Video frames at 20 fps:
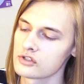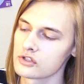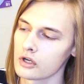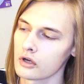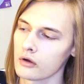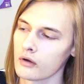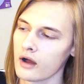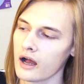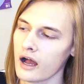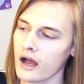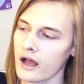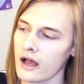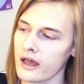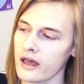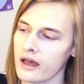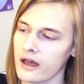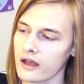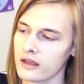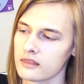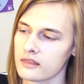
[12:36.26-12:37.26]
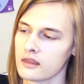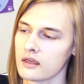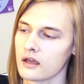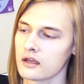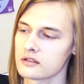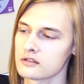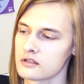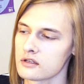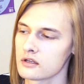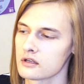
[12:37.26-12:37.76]
so I had the
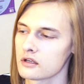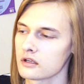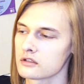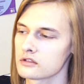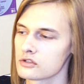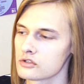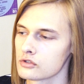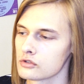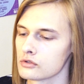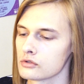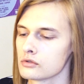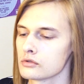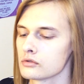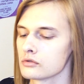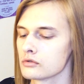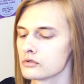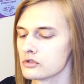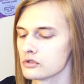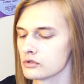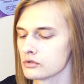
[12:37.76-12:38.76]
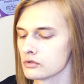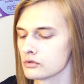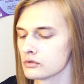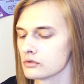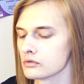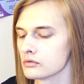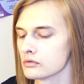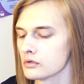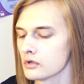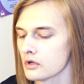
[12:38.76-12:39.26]
idea to
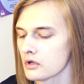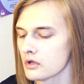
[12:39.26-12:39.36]
do